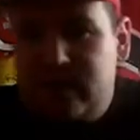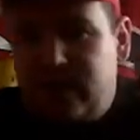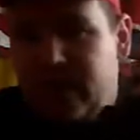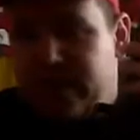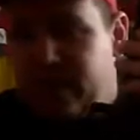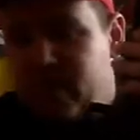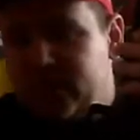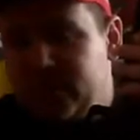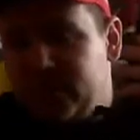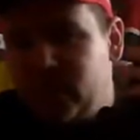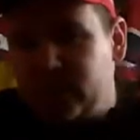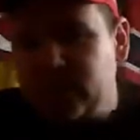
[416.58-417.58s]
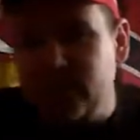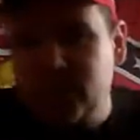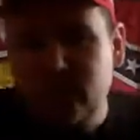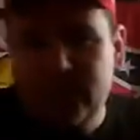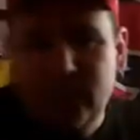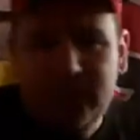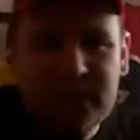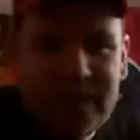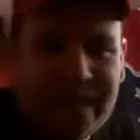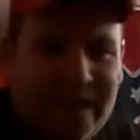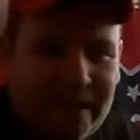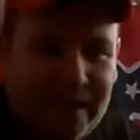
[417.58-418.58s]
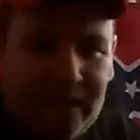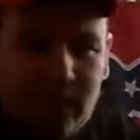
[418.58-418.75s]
And Muslims are the servant of Satan.